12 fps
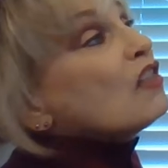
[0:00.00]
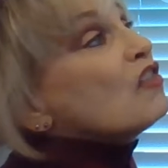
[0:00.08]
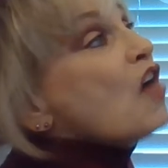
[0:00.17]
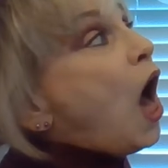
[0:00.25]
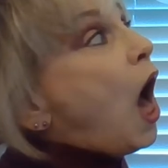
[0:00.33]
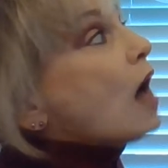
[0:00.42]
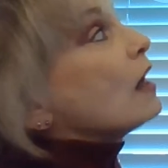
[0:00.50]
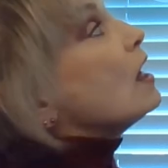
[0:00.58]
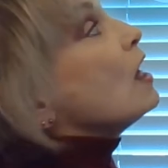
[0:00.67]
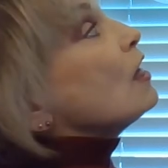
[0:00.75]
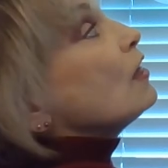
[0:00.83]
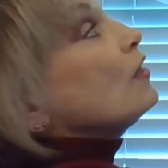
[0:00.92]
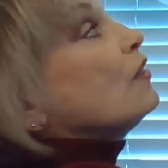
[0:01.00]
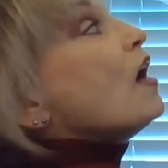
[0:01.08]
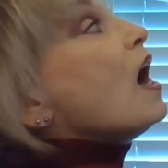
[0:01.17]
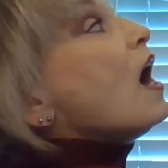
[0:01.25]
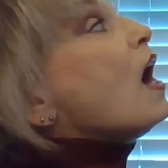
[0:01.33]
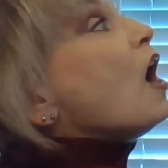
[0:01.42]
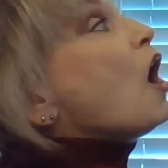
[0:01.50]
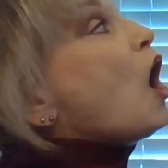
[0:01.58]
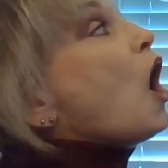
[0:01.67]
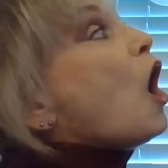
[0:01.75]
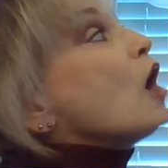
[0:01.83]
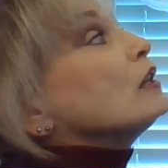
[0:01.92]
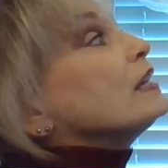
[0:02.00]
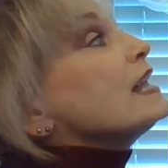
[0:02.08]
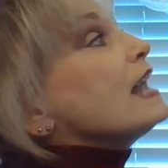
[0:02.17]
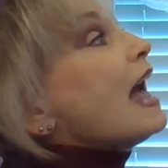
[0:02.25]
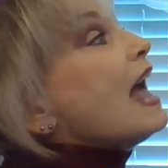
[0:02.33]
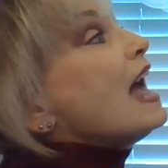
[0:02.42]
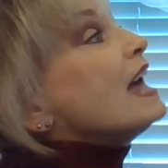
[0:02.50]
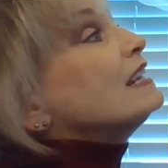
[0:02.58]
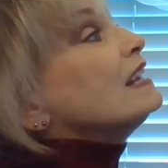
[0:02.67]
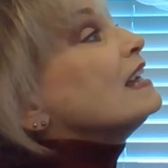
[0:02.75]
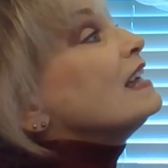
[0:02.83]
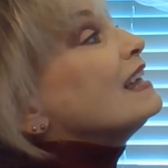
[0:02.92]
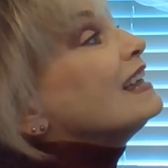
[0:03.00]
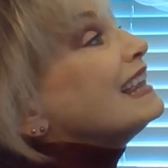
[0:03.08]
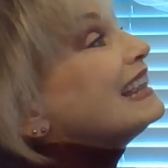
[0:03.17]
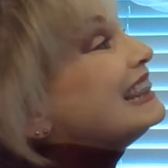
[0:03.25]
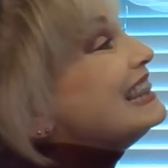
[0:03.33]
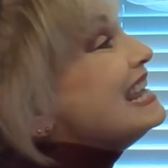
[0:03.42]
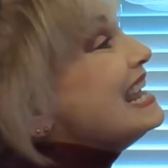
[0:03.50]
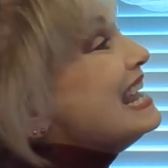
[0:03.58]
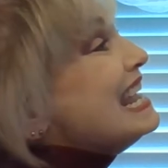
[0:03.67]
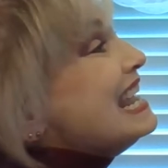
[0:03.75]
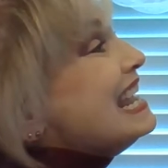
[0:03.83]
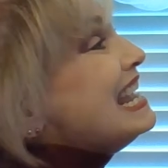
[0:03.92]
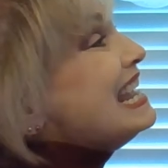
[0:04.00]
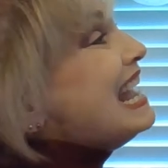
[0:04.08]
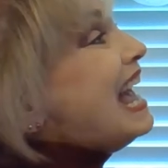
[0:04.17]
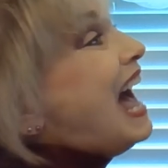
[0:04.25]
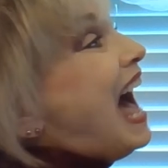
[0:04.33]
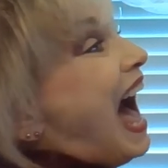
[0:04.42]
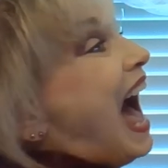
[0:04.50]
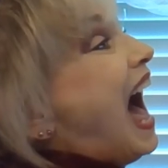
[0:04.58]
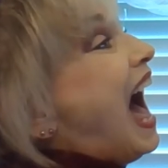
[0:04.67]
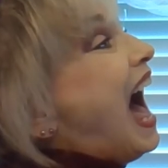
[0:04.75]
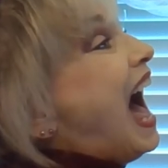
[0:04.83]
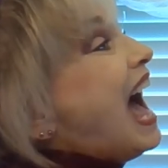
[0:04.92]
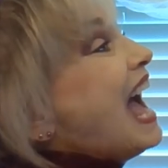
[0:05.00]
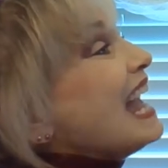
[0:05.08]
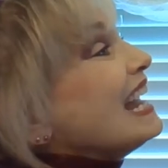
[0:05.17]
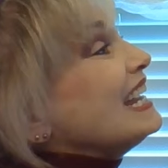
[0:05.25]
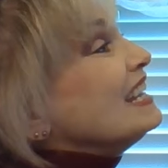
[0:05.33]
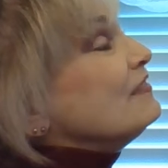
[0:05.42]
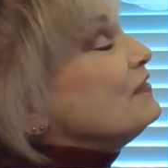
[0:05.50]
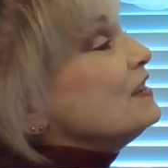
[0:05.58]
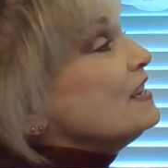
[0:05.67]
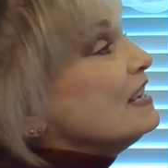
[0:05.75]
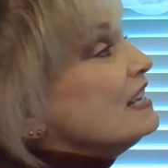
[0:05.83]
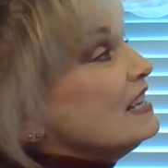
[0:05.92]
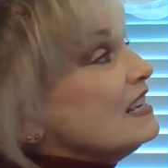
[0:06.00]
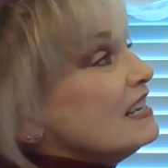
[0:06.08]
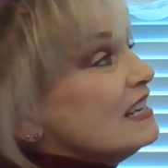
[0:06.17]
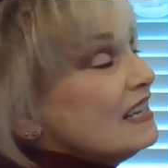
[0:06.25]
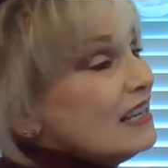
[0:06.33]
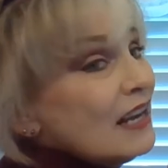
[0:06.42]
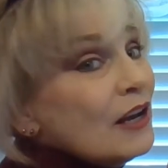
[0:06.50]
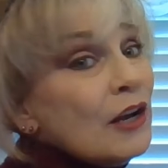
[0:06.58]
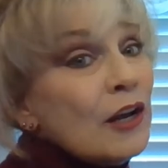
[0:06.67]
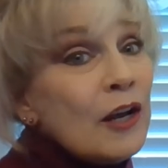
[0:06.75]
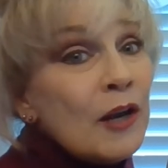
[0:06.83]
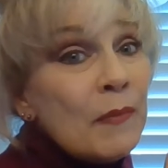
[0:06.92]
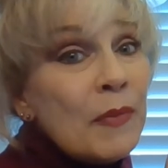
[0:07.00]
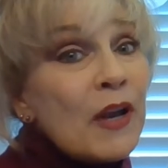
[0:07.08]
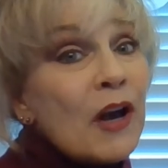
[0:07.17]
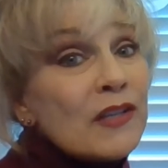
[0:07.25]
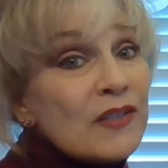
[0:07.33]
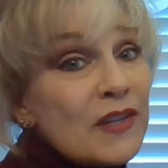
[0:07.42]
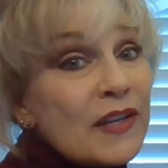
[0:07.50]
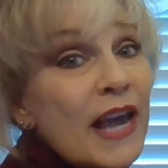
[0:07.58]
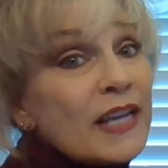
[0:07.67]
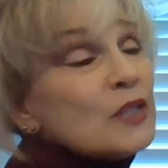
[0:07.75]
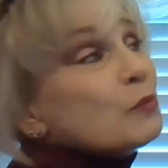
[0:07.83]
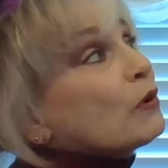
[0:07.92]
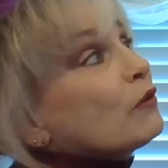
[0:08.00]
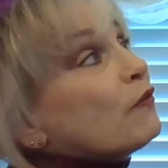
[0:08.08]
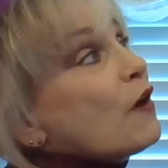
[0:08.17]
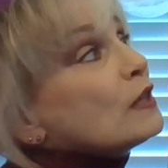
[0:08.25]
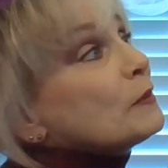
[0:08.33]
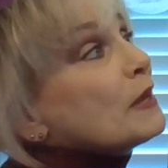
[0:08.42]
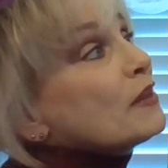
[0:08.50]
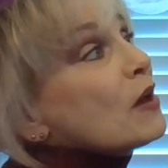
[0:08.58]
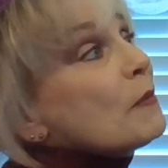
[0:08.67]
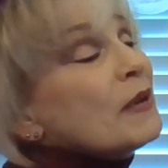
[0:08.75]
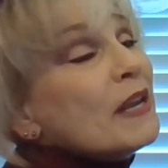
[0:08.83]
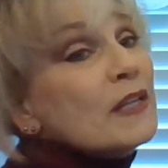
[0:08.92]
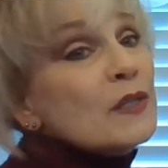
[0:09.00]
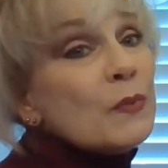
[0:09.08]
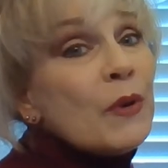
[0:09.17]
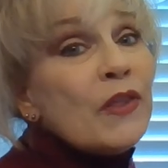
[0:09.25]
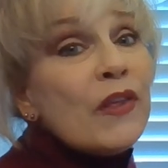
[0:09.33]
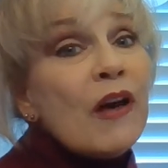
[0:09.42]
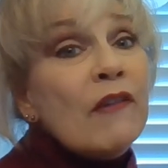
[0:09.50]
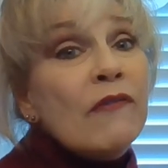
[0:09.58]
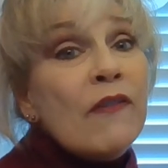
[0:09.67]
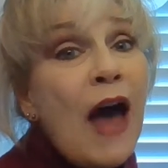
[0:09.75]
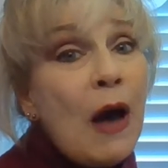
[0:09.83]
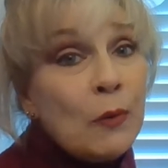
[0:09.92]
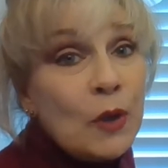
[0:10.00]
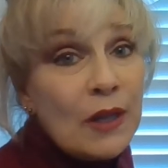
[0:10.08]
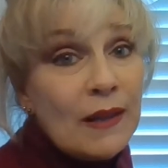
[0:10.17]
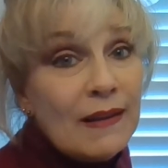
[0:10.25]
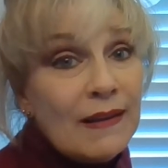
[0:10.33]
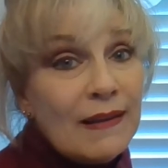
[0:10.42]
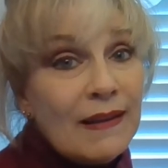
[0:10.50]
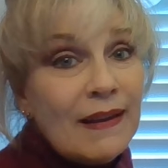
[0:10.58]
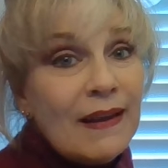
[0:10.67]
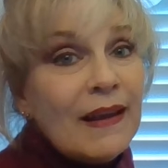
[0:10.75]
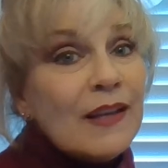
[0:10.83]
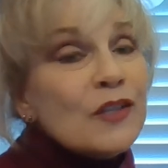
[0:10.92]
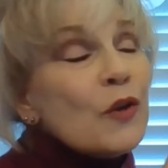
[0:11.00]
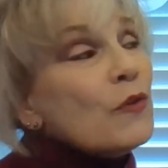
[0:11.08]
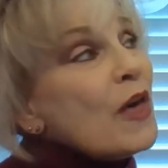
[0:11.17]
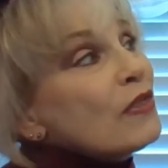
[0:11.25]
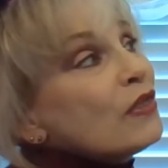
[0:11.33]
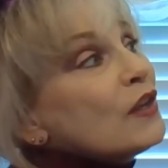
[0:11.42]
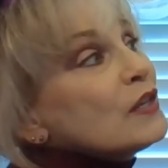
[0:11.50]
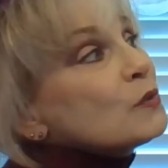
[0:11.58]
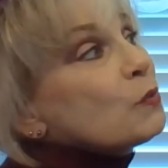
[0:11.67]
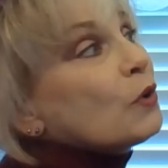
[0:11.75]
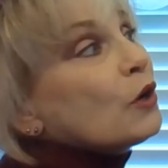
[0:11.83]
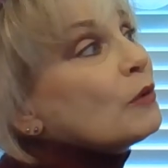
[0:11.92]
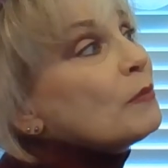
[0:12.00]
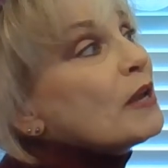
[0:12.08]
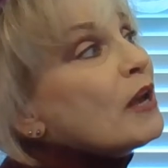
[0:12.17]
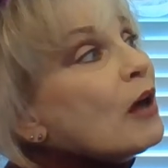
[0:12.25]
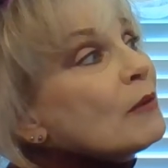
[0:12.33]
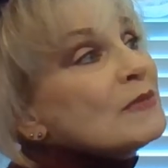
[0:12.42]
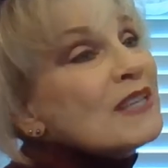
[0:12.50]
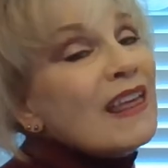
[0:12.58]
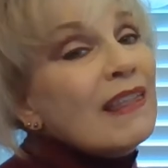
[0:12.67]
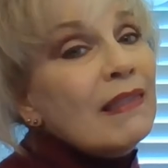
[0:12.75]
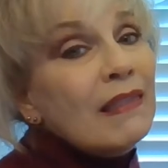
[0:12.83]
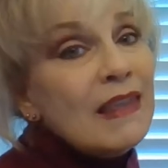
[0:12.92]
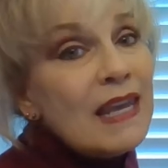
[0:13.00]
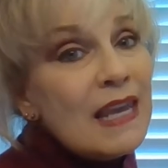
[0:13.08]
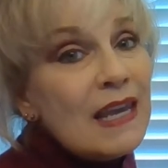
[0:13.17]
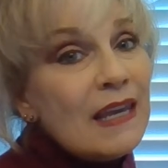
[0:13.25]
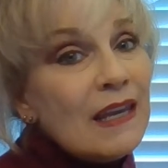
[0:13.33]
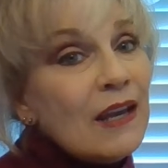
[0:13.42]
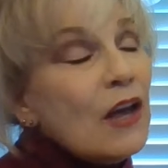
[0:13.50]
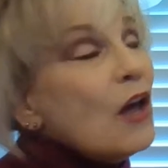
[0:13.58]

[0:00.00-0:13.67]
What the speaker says: The holly and the ivy. Because the next word following the begins with a vowel. So then this word becomes the.